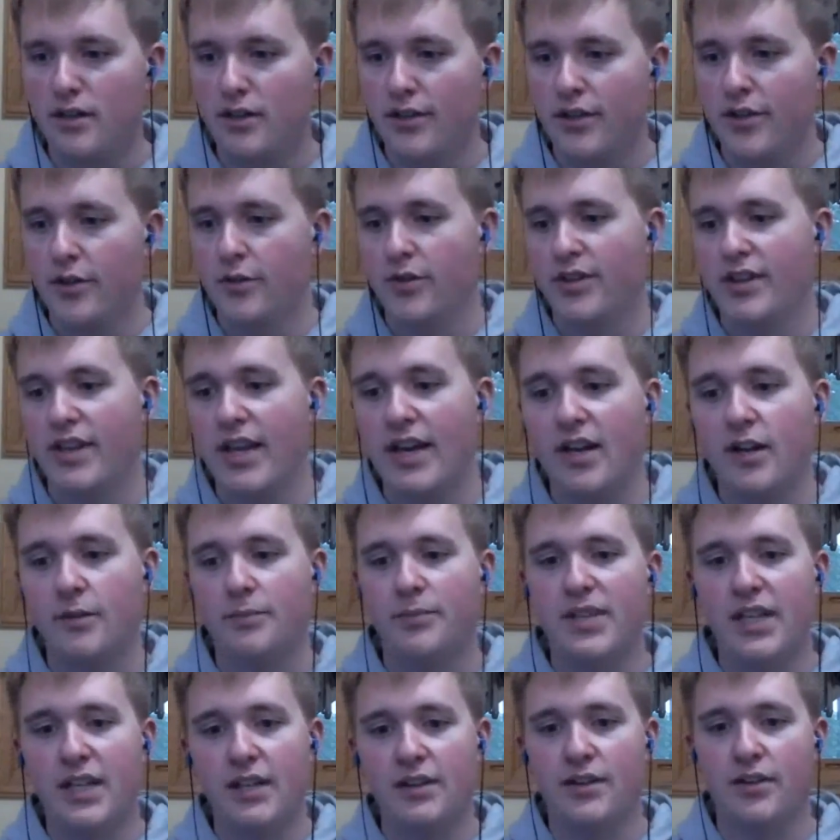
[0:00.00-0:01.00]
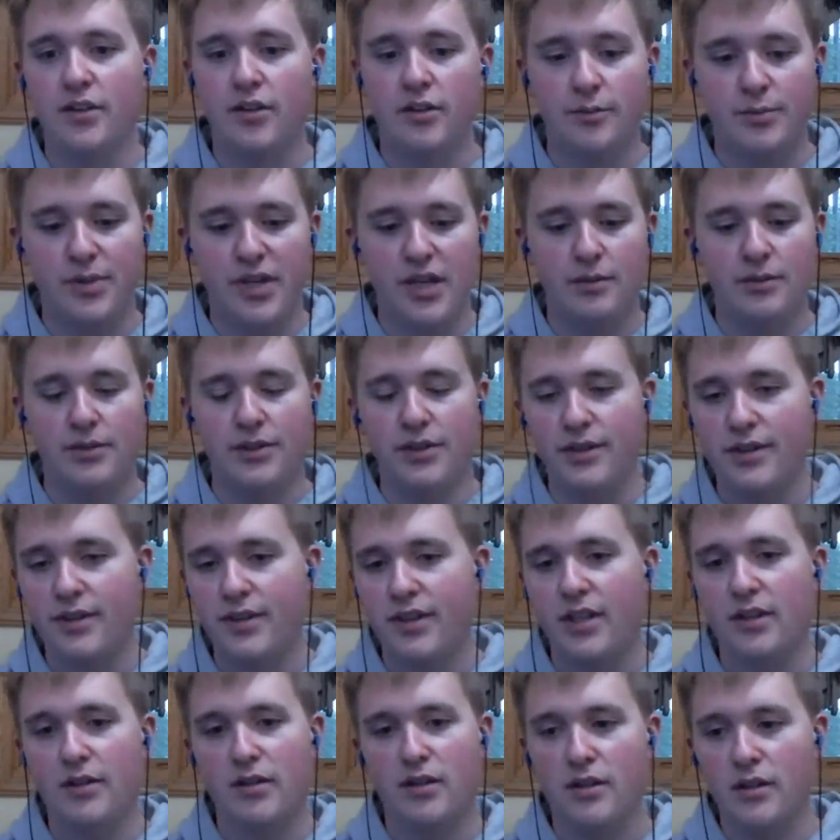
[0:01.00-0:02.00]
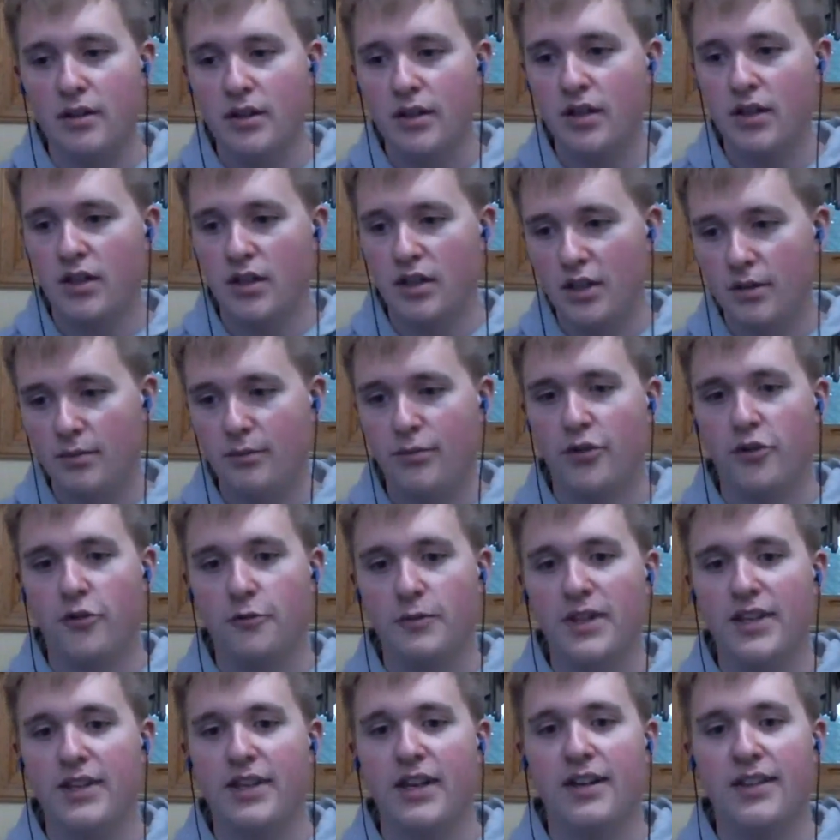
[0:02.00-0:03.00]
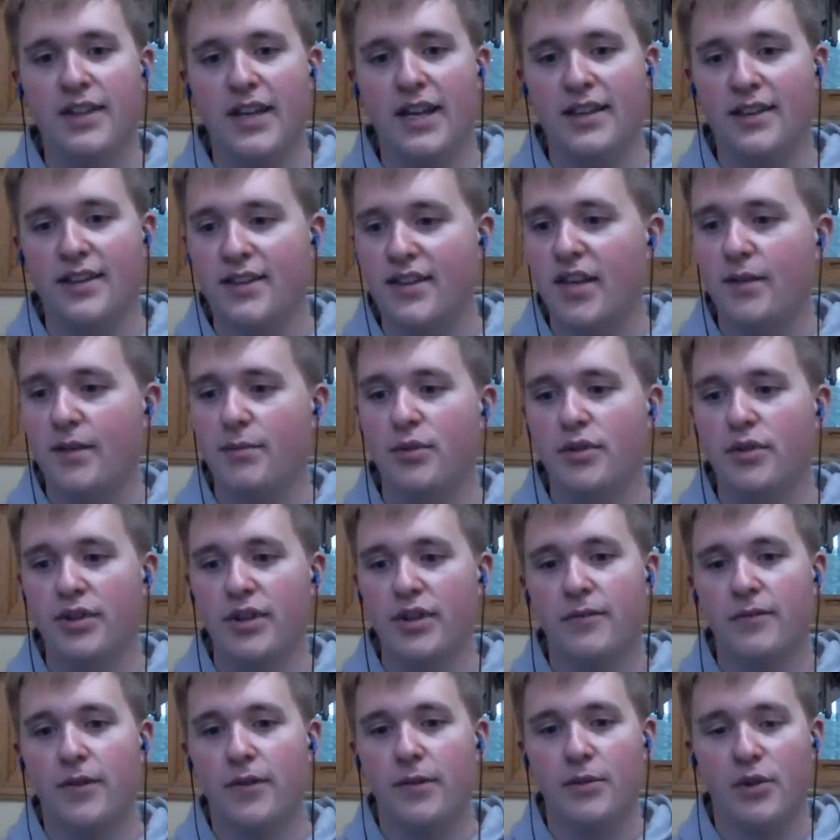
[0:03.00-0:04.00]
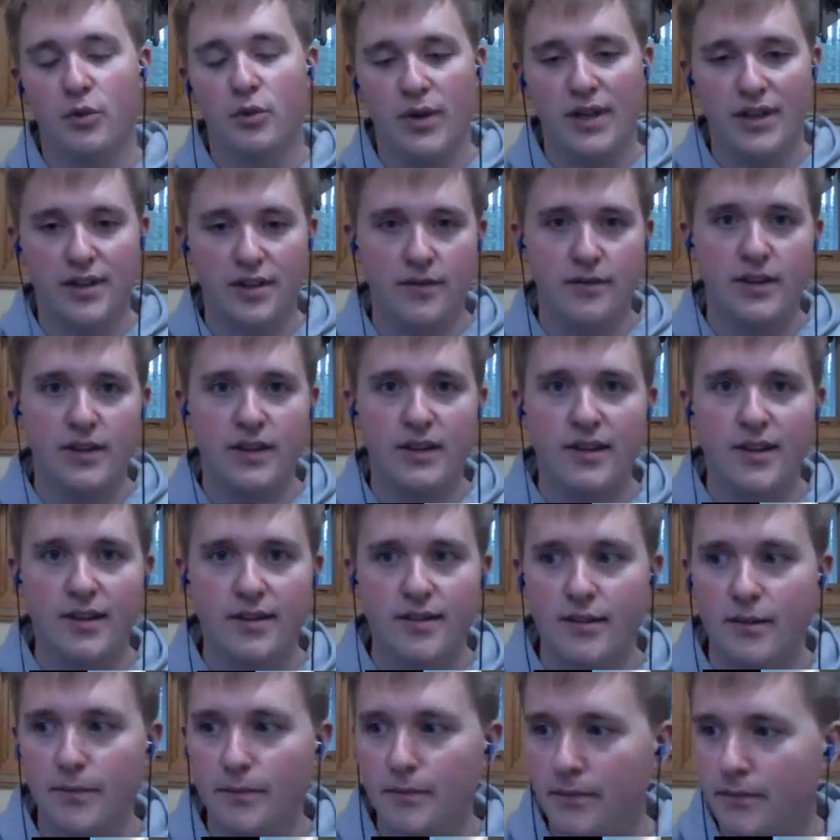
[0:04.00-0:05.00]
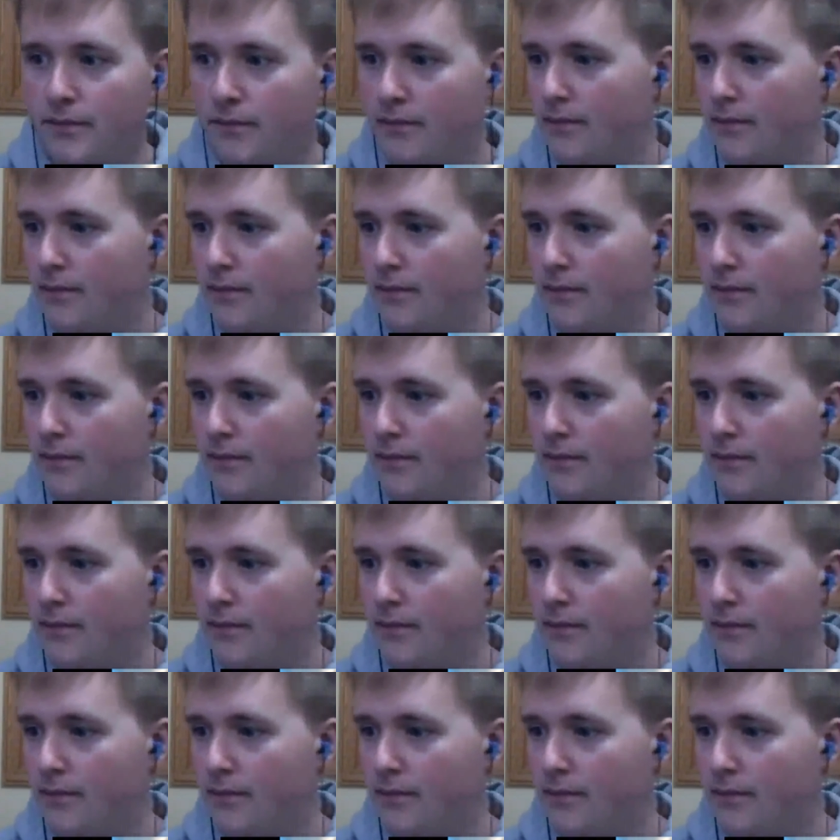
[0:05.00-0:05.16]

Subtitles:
So as that updates, you'll be able to see improvements on that separately from the rest of the system.